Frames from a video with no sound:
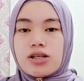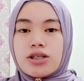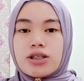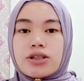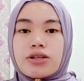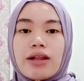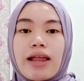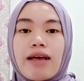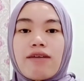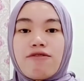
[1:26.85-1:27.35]

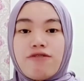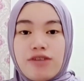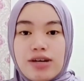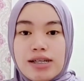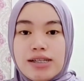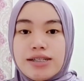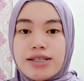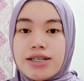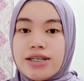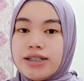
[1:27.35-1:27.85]
So like
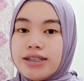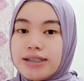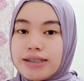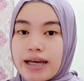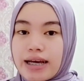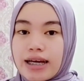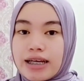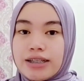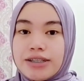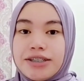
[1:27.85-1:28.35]
first year,
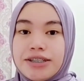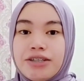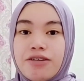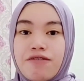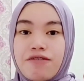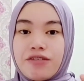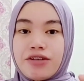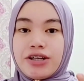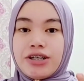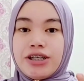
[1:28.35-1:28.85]
second year,
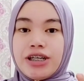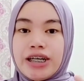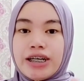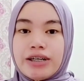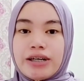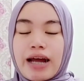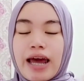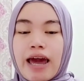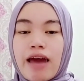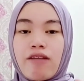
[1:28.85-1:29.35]
third
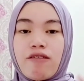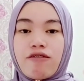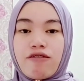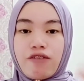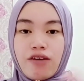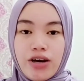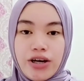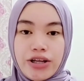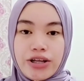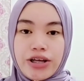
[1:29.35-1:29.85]
year, and
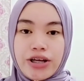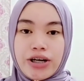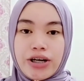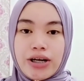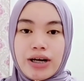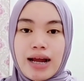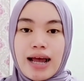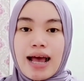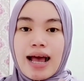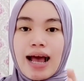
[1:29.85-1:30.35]
fourth
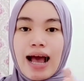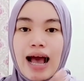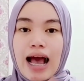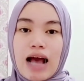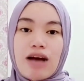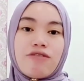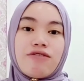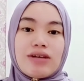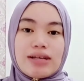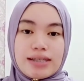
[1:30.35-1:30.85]
year
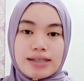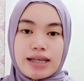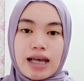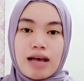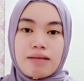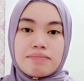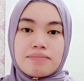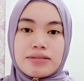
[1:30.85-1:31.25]
half sem.